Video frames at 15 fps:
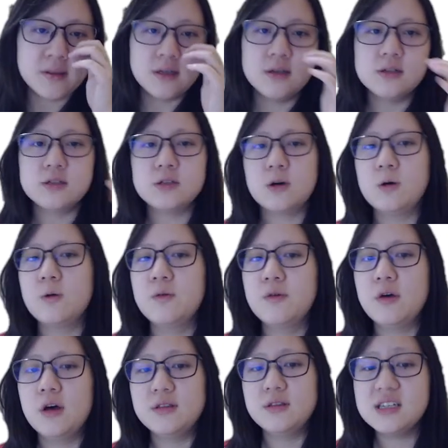So
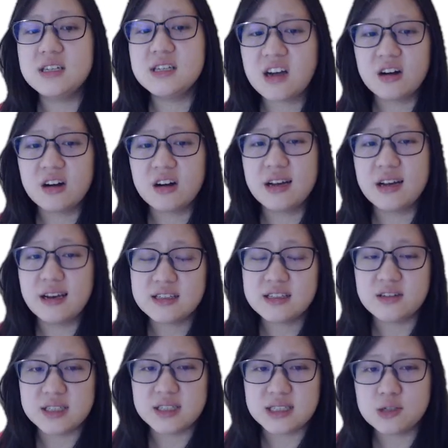these are the list of
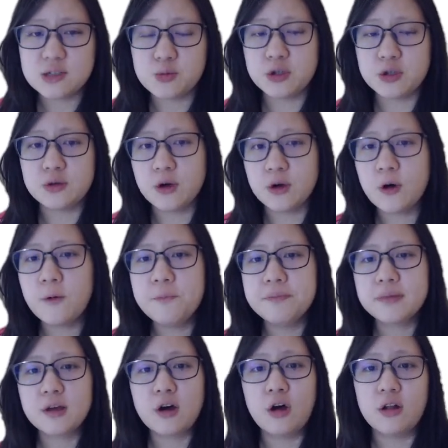diseases we need to know.
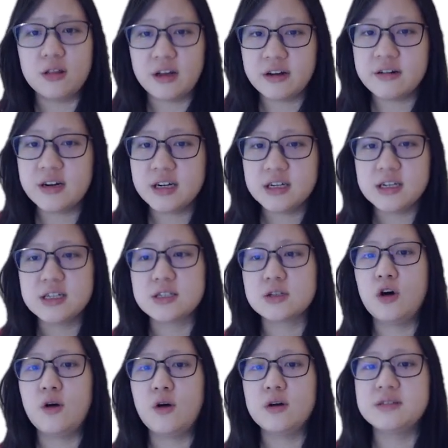Cholera is
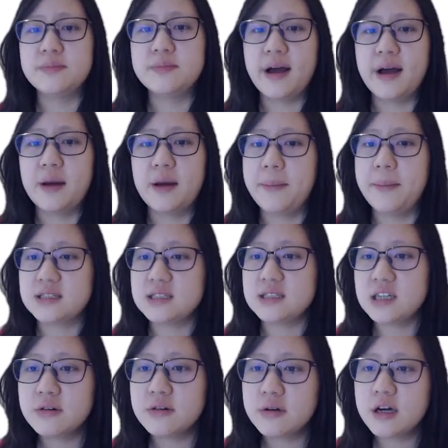caused by a
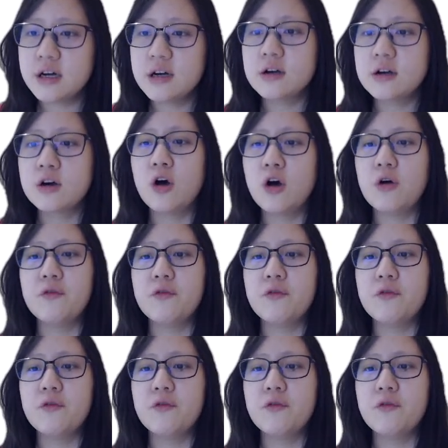bacteria called